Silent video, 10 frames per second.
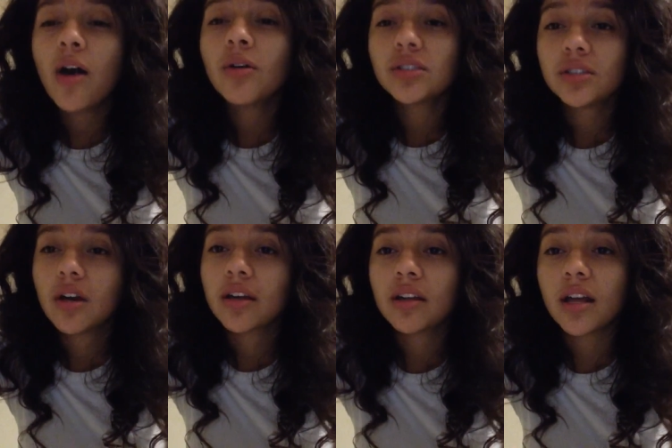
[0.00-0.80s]
I was
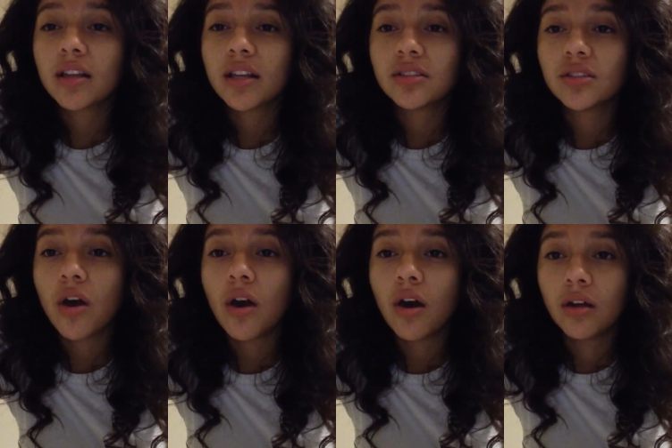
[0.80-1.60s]
talking like this
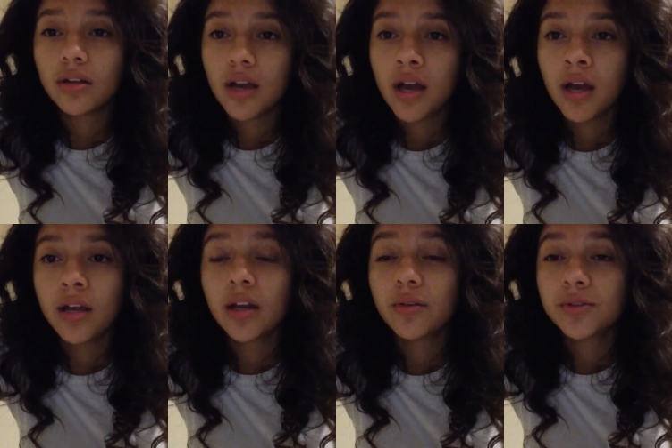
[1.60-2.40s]
all
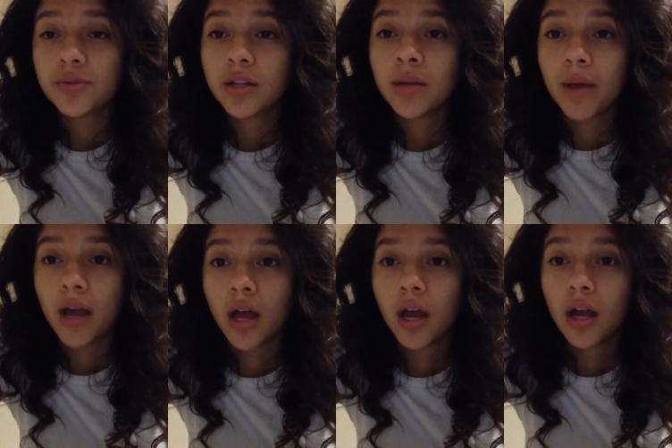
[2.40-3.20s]
day. It was really
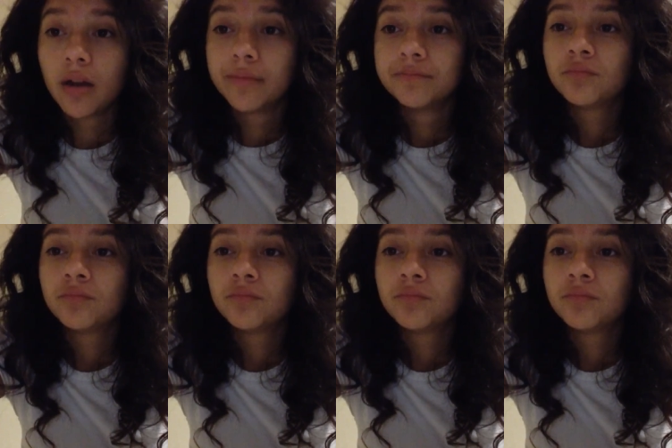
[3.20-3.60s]
bad.